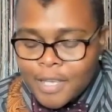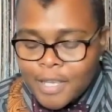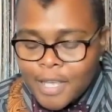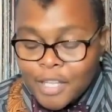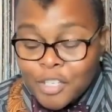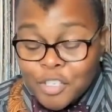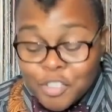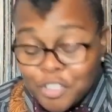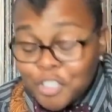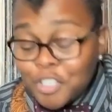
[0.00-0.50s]

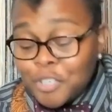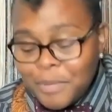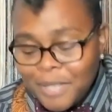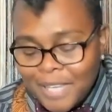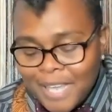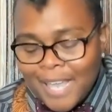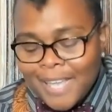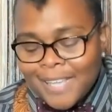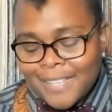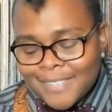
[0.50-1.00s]
and should be
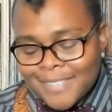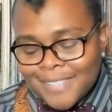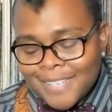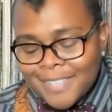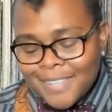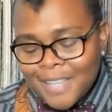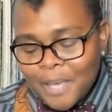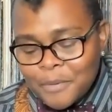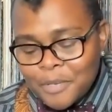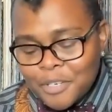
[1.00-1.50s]

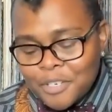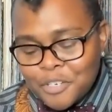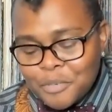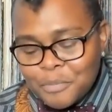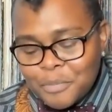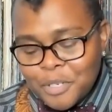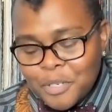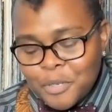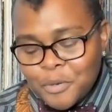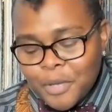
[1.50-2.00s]
canceling, that we should
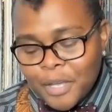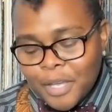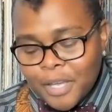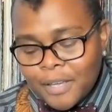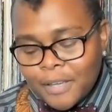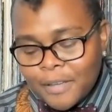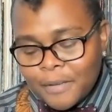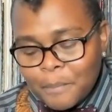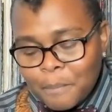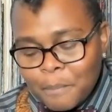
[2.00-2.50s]
be doing
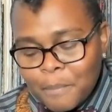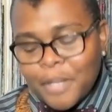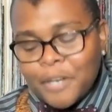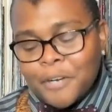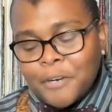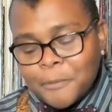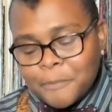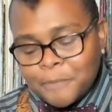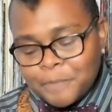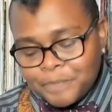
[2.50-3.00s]

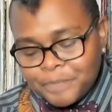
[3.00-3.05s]
better.